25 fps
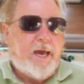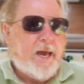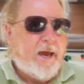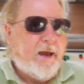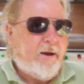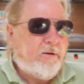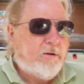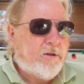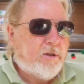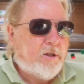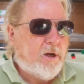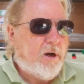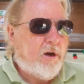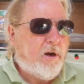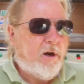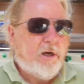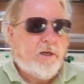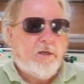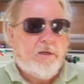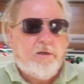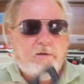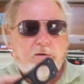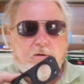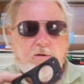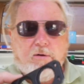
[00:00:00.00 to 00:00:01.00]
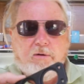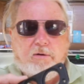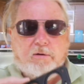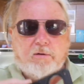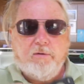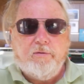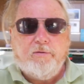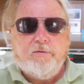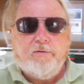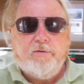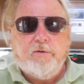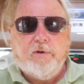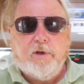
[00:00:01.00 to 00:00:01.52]
outside
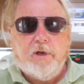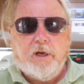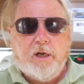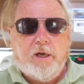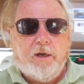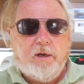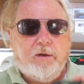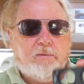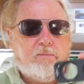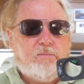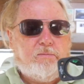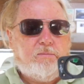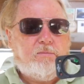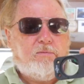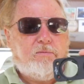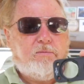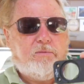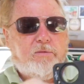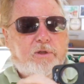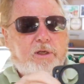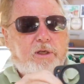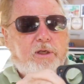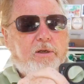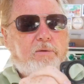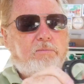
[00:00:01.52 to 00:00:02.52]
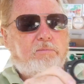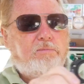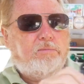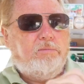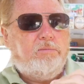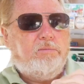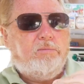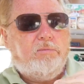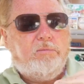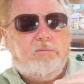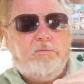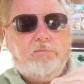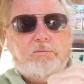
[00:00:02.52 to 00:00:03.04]
of the
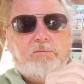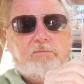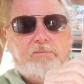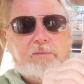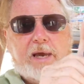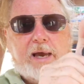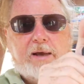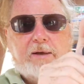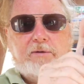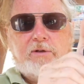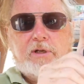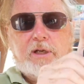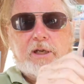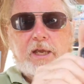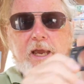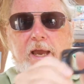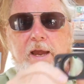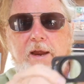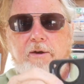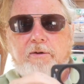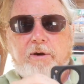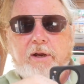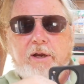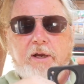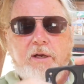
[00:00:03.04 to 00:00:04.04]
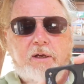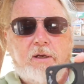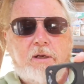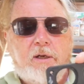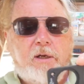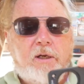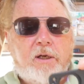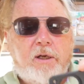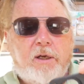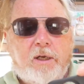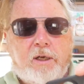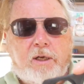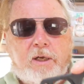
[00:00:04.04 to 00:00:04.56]
mounting area,
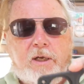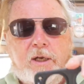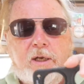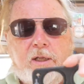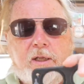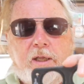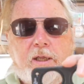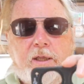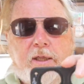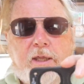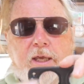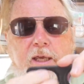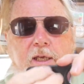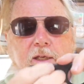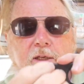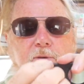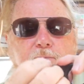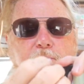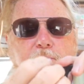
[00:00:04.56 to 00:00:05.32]
and then these